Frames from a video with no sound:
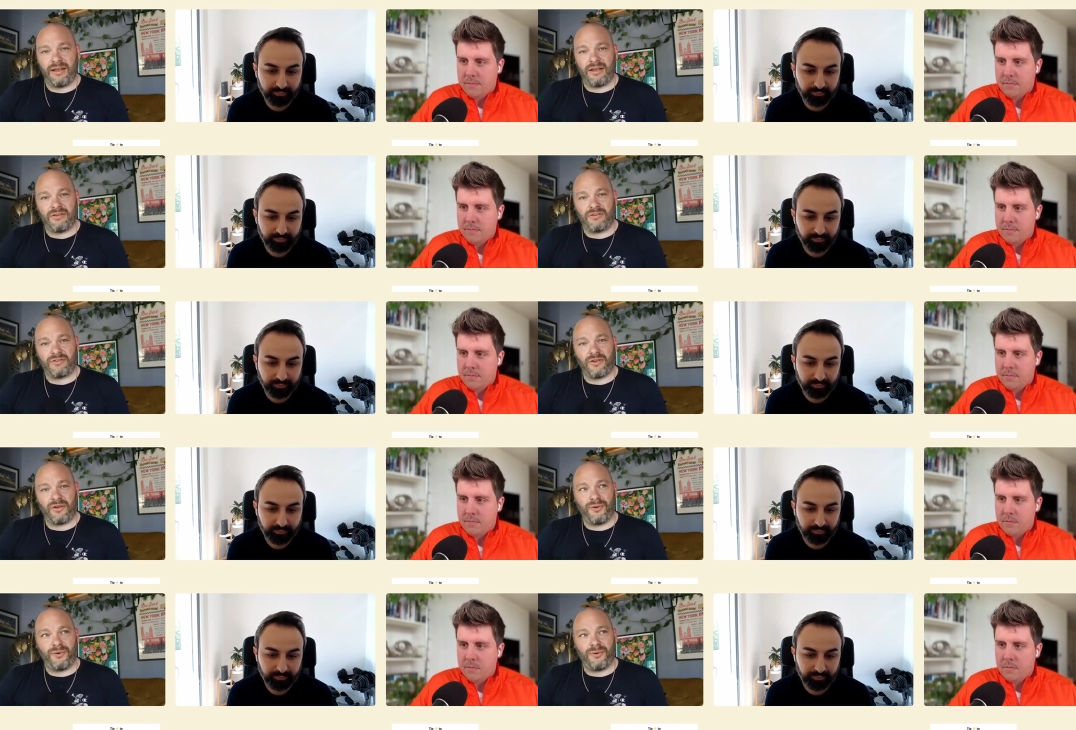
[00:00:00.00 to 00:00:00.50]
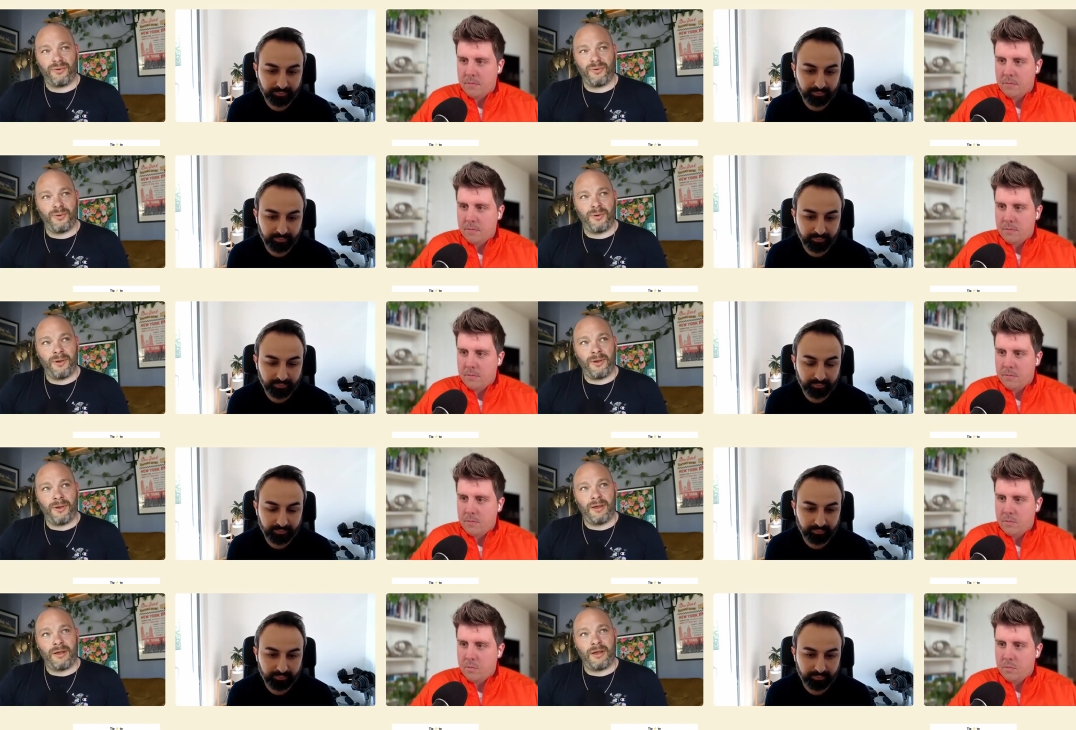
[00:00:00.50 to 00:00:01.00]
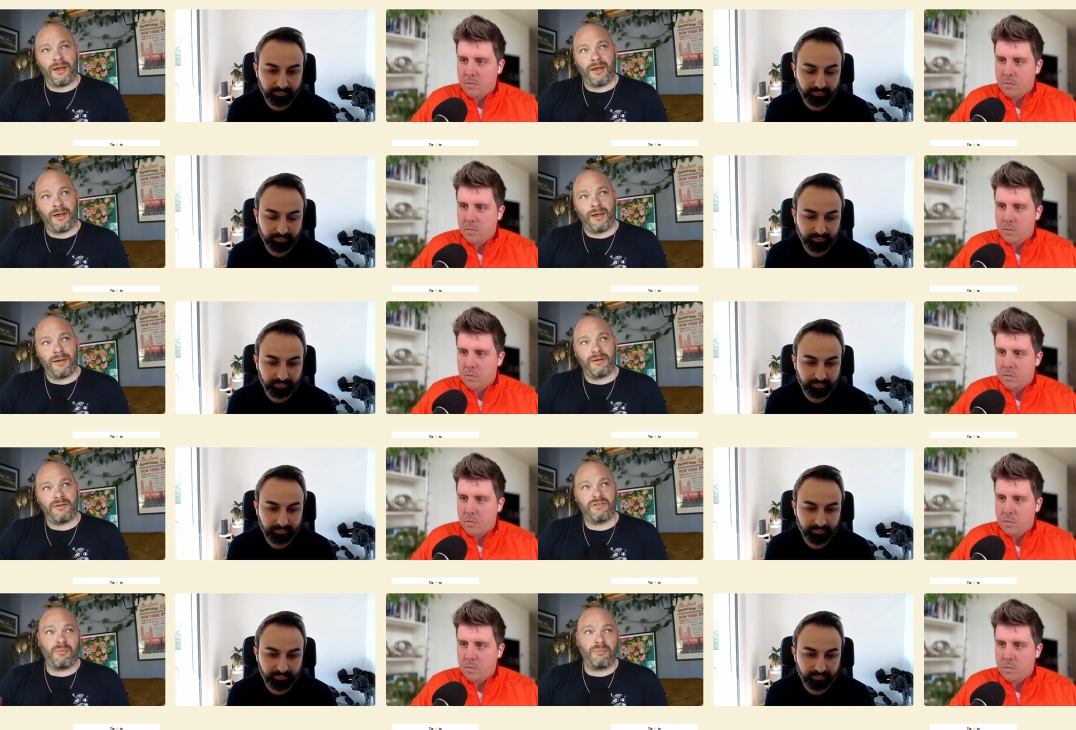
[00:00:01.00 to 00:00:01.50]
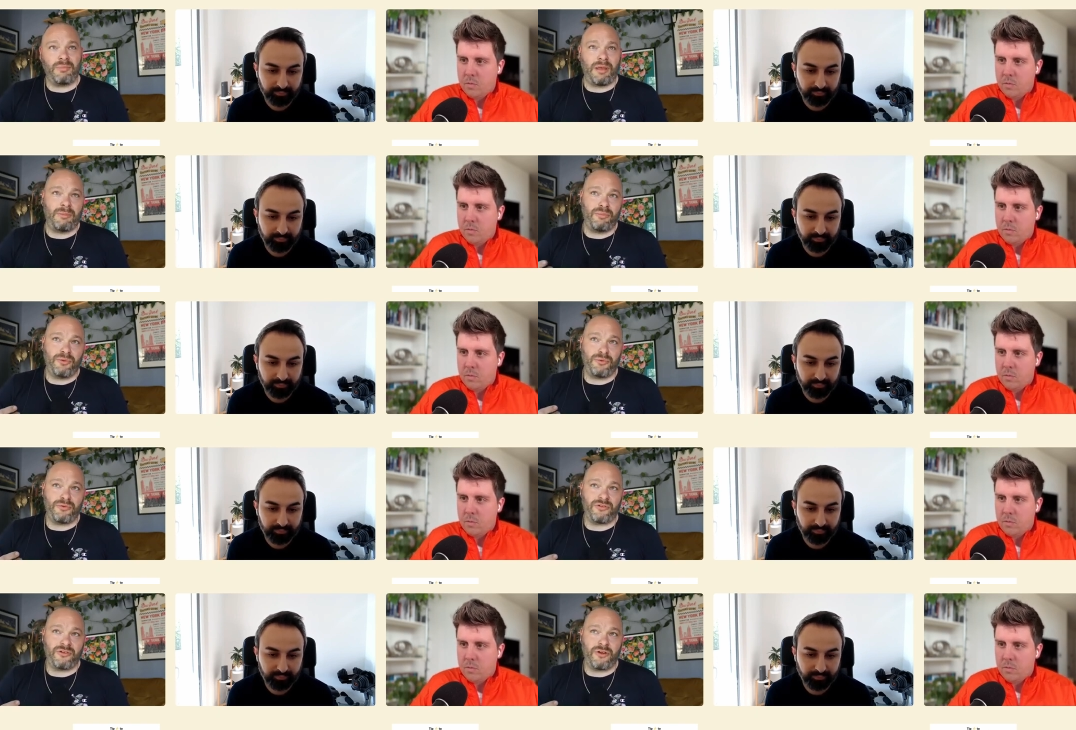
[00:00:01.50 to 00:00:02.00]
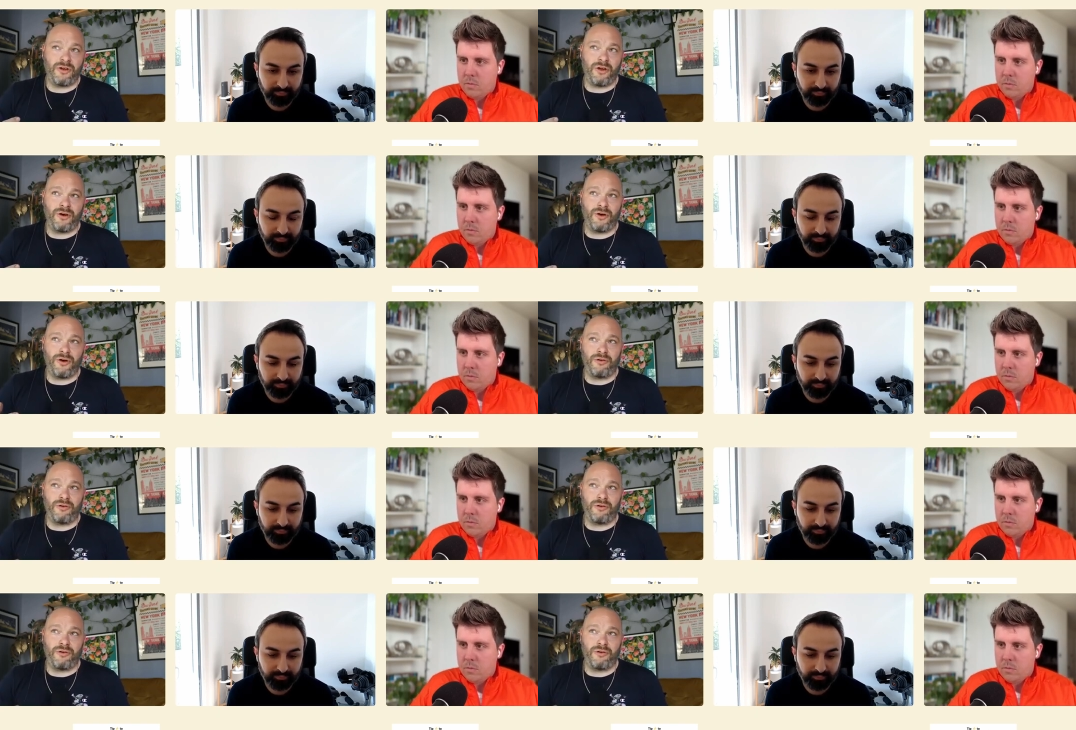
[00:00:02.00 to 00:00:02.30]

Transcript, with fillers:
Speaker 1: So uh, some people start